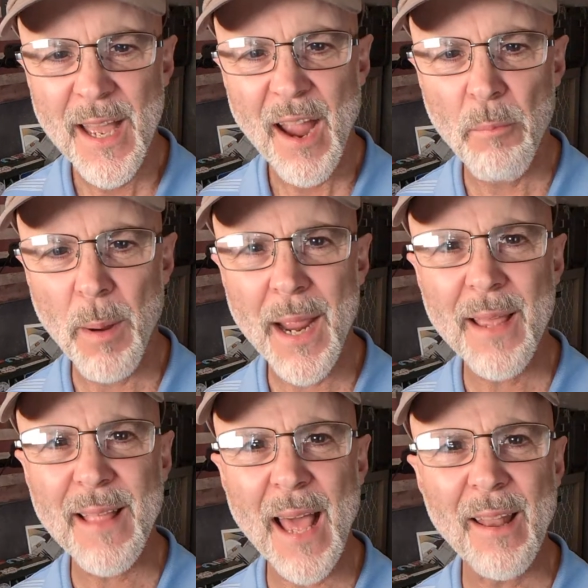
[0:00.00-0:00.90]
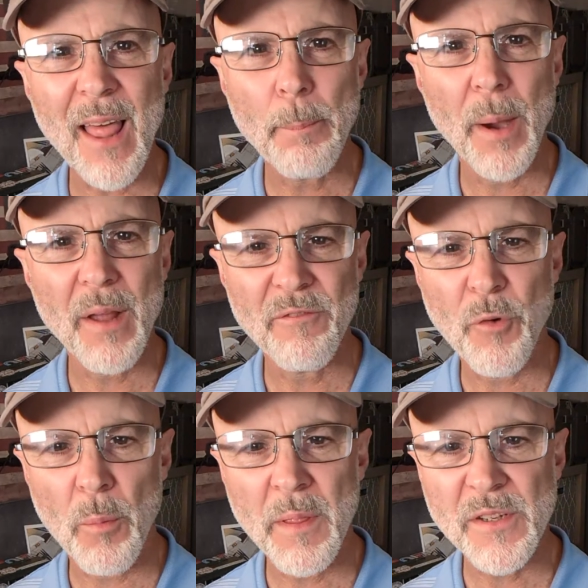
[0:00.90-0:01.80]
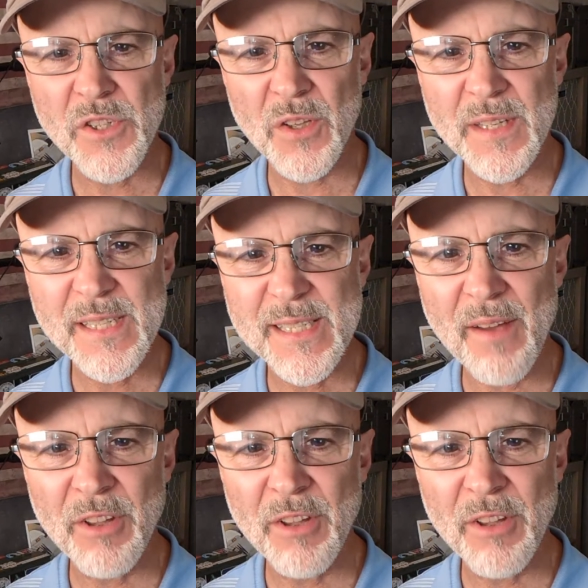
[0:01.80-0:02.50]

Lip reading: Everybody hit that like button for me. There's only 7